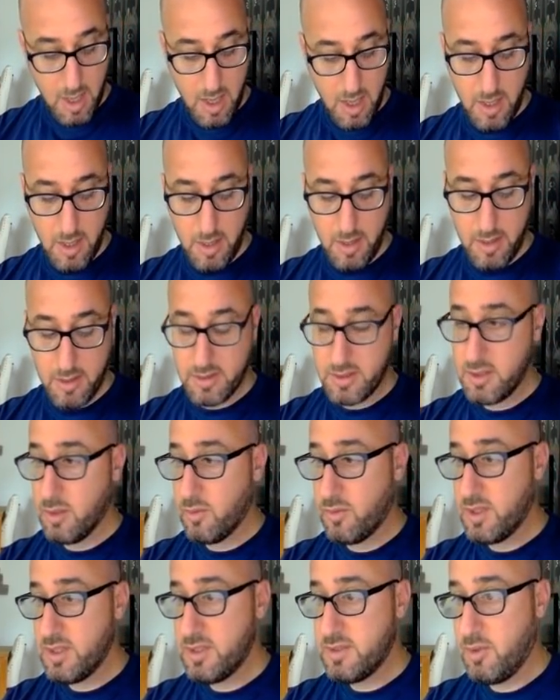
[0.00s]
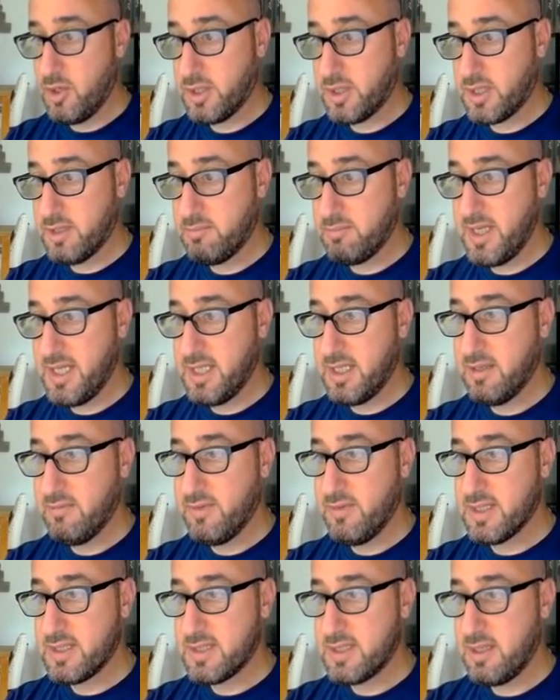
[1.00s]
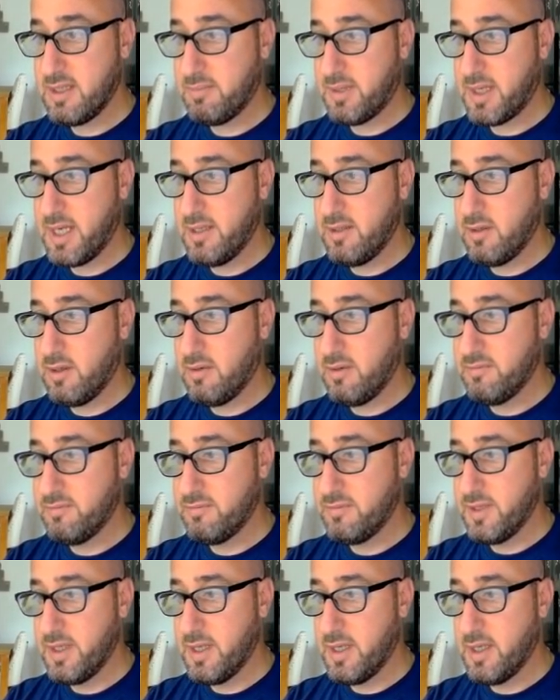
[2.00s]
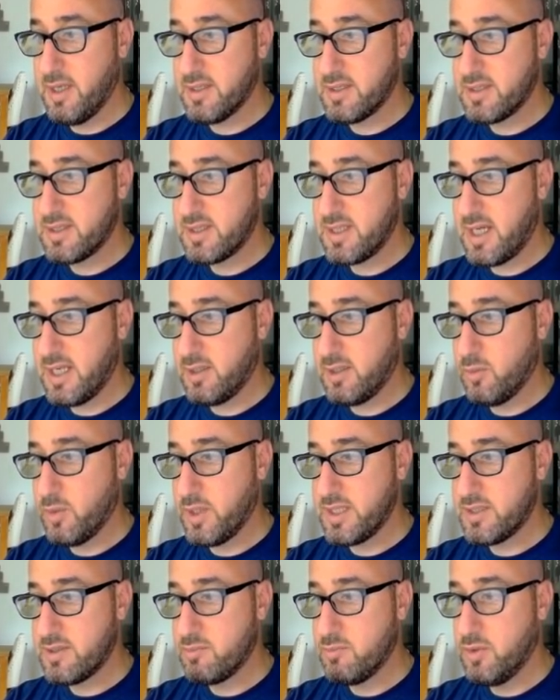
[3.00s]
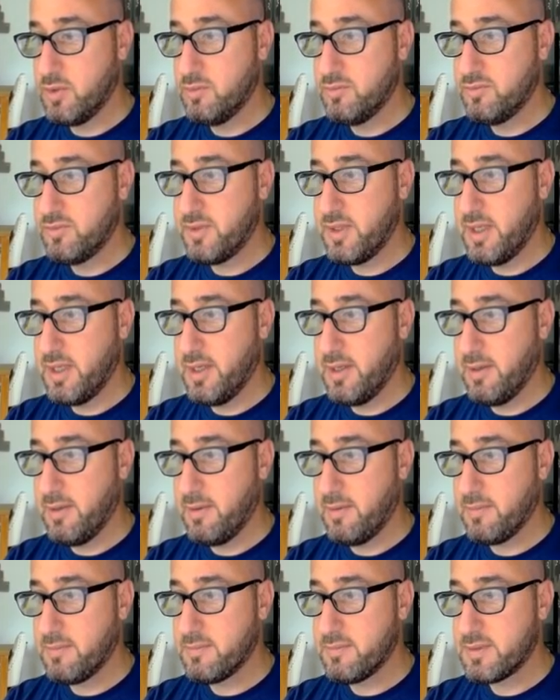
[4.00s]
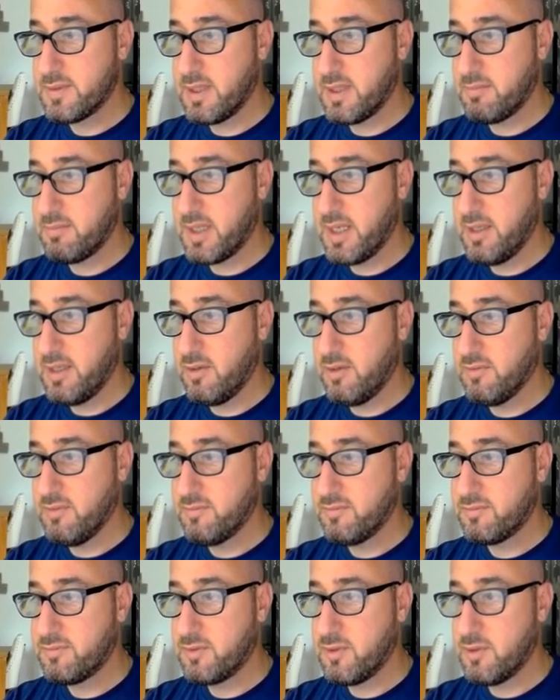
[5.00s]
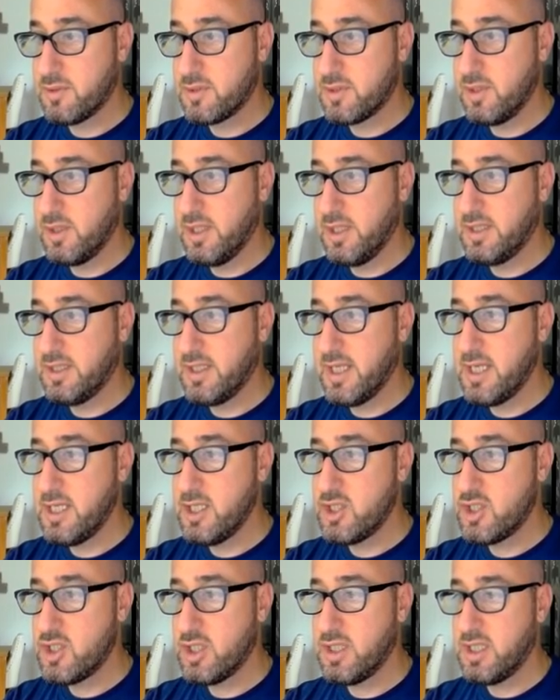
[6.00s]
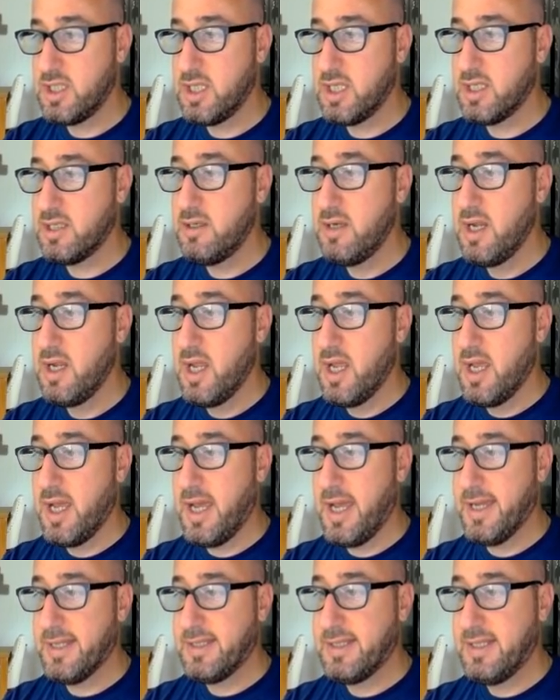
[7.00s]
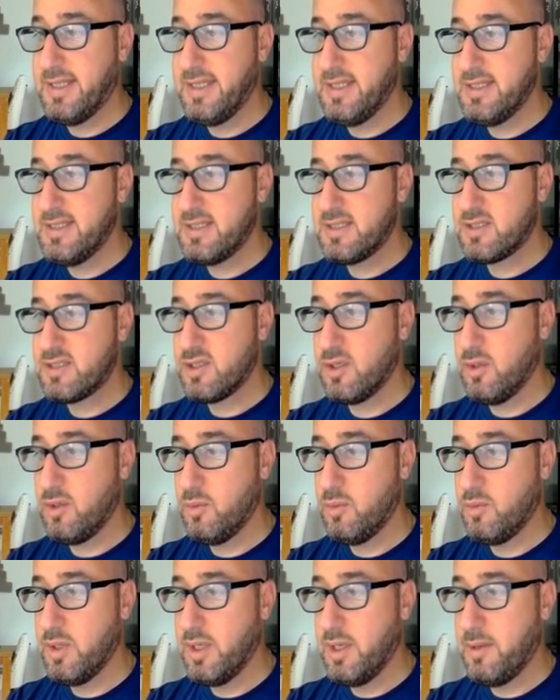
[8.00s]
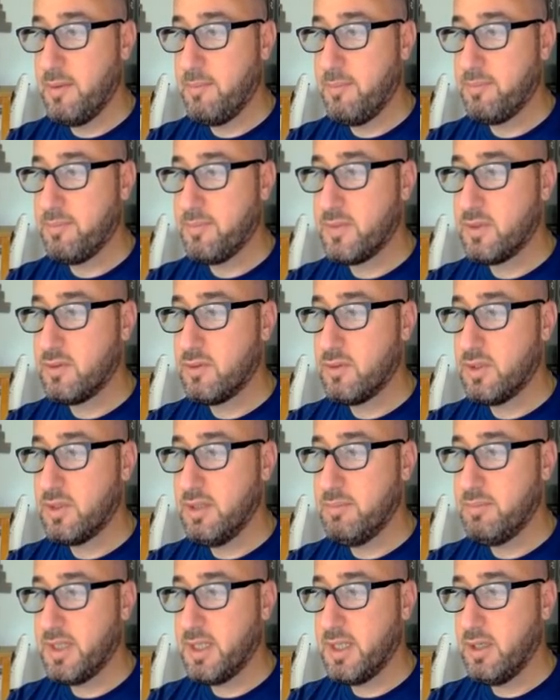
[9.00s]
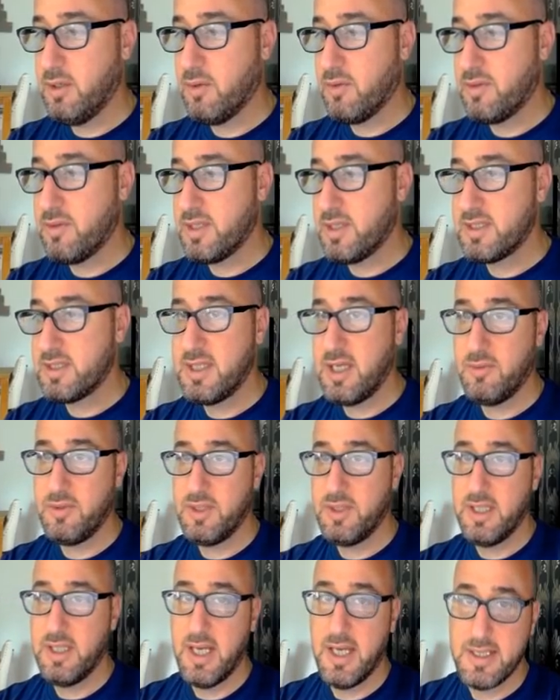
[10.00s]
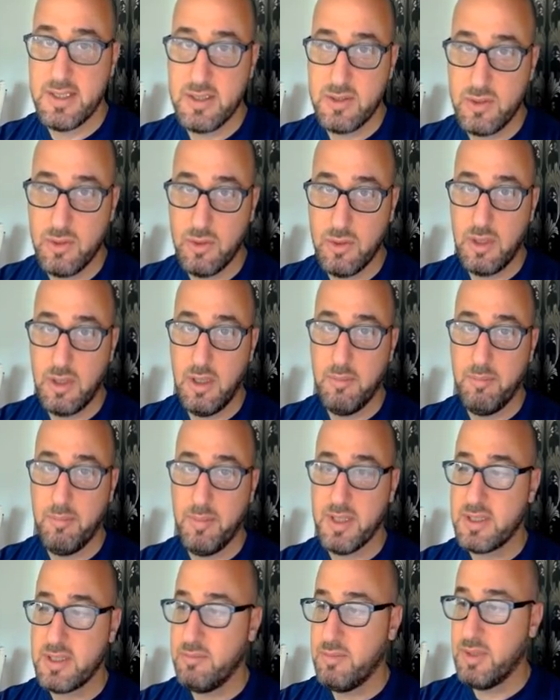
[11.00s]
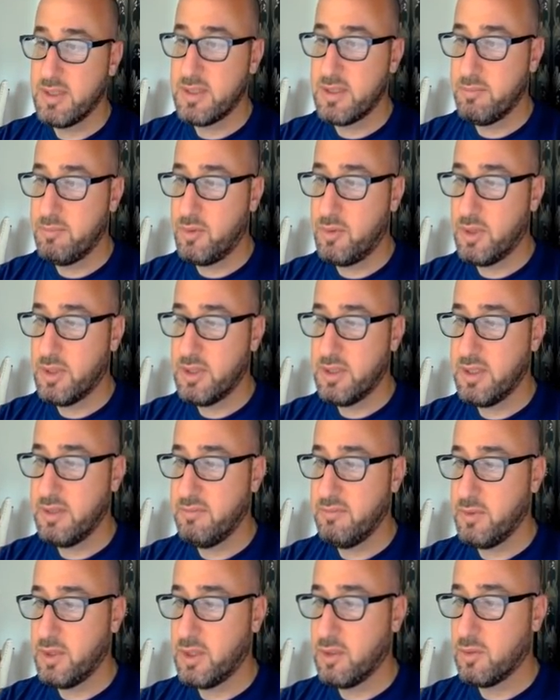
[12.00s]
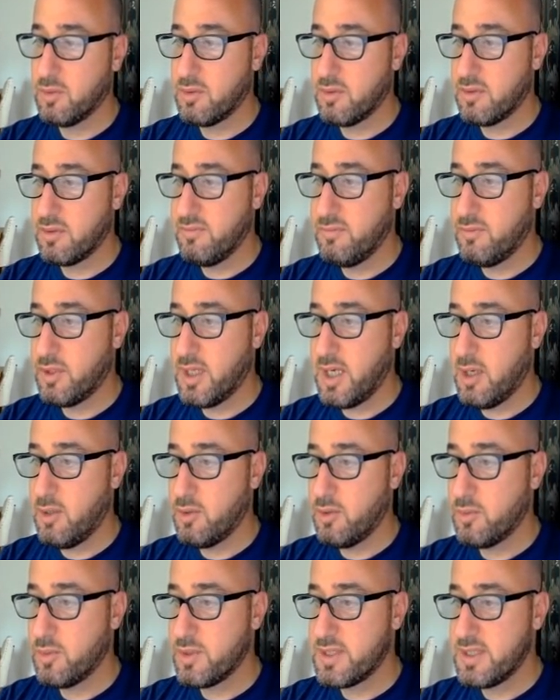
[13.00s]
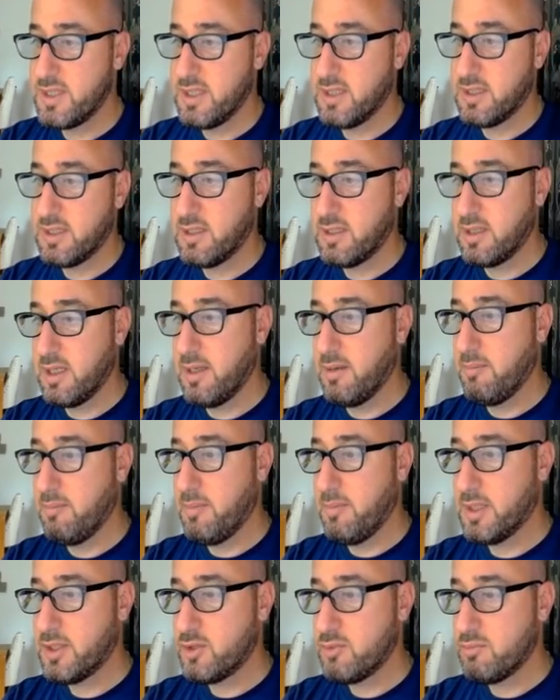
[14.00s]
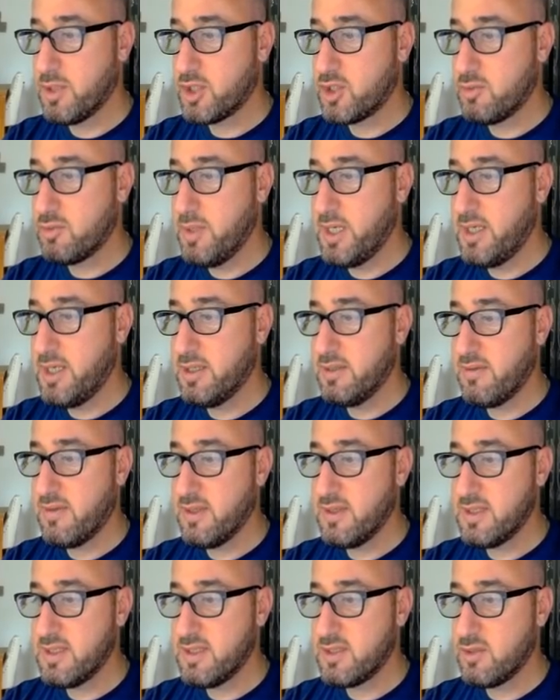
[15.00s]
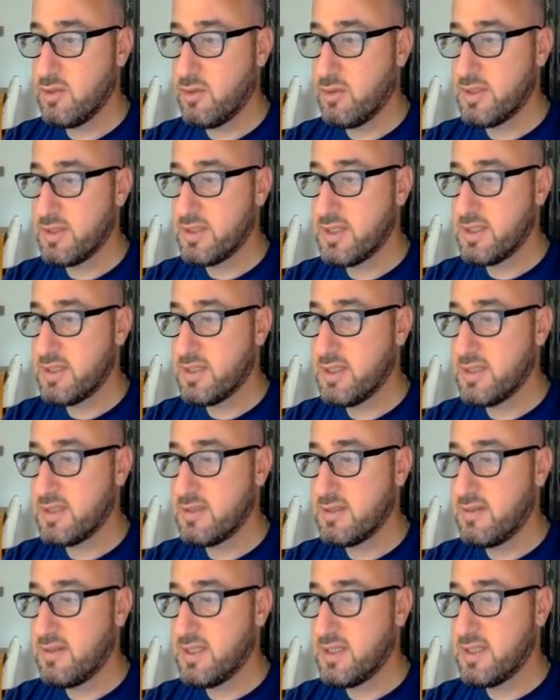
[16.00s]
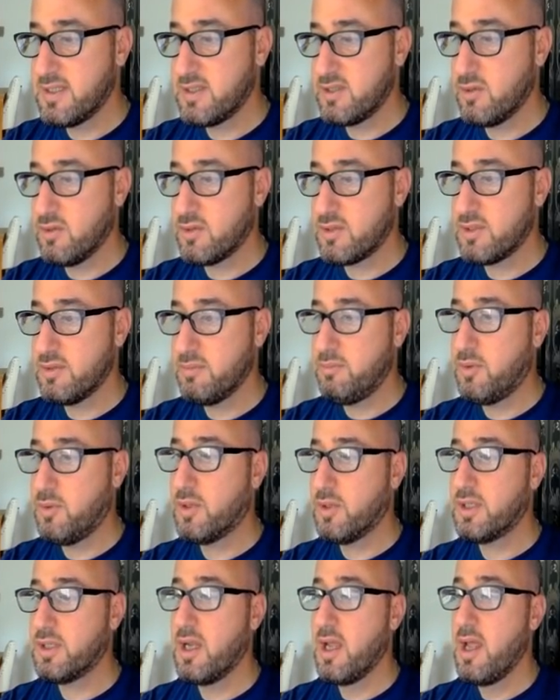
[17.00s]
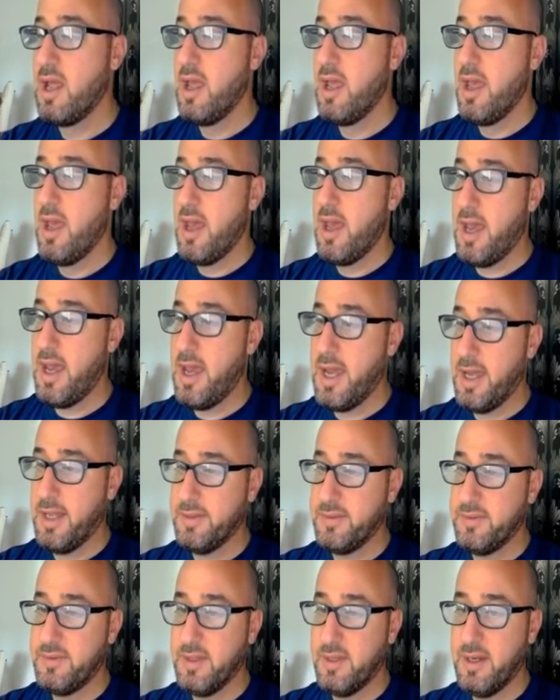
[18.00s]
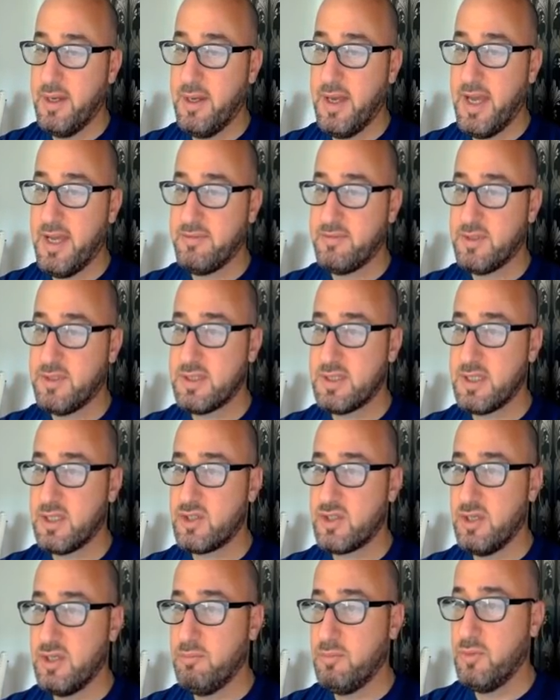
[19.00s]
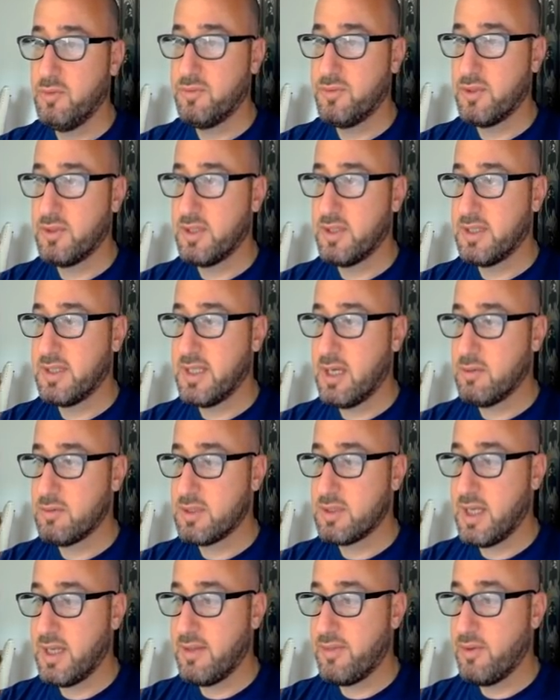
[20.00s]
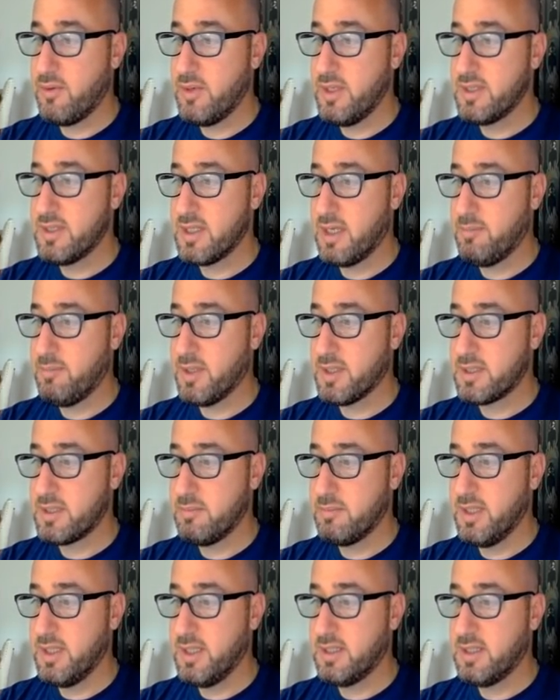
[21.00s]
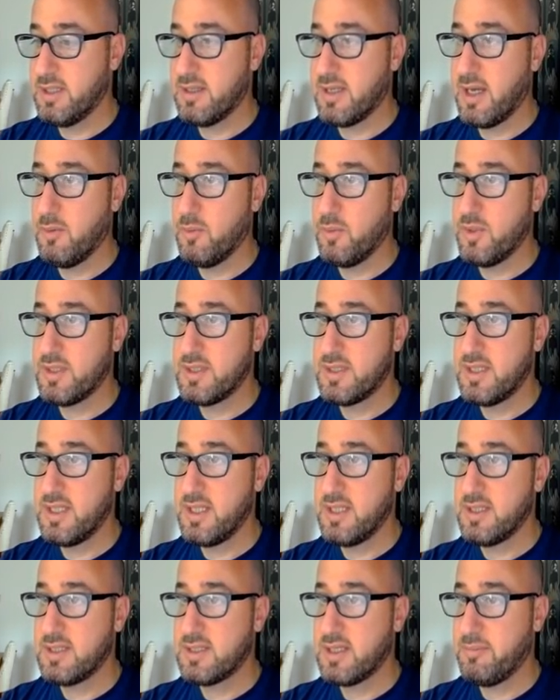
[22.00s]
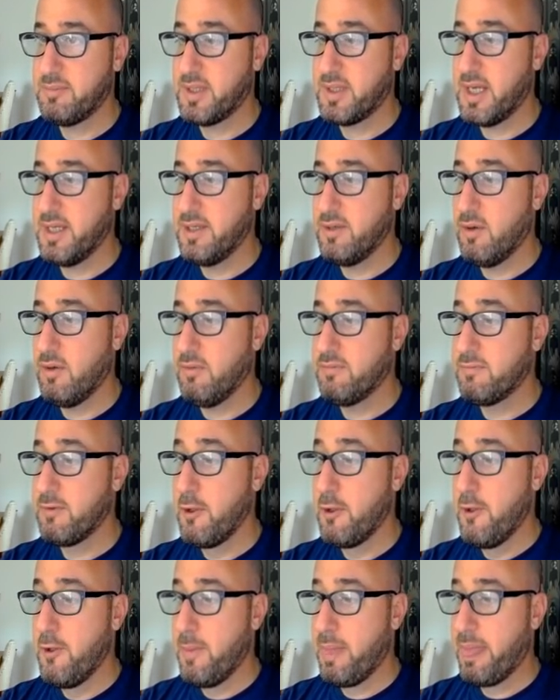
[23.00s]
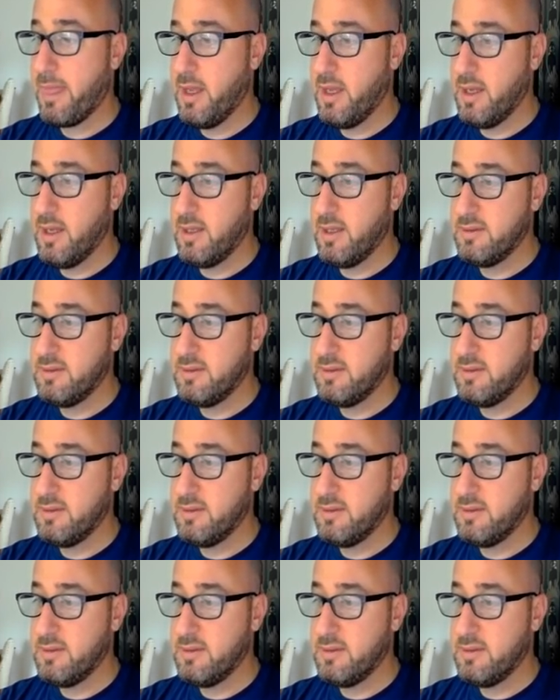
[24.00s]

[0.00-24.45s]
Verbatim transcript: Uh, so this market may give us some kind of uh, sideways move, uh, some kind of consolidation here at least. So um, to keep an eye on this down here as your possible support. If we go to the four hour, we see it uh, much, much better. This is your resistance. This is your support. And uh, after such a move to the downside, there is a possibility that we see some kind of a